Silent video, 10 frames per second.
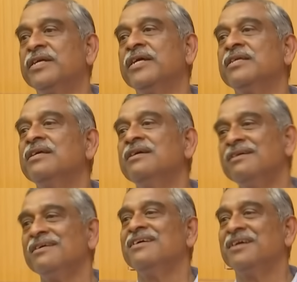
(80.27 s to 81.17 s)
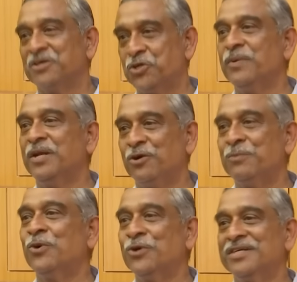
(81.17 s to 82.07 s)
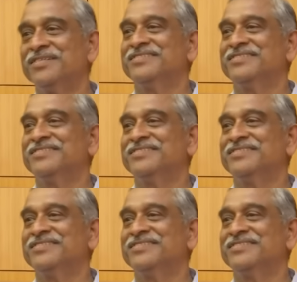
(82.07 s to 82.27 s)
take the human on board.